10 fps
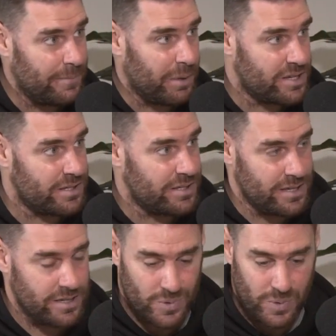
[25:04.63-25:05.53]
because
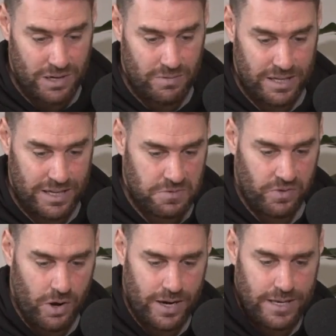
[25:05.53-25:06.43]
he's a winner and he keeps
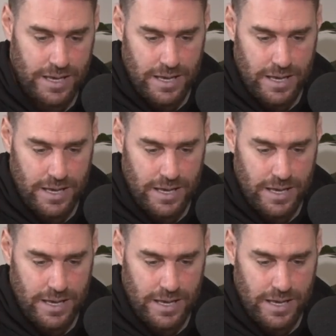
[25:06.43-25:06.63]
fighting,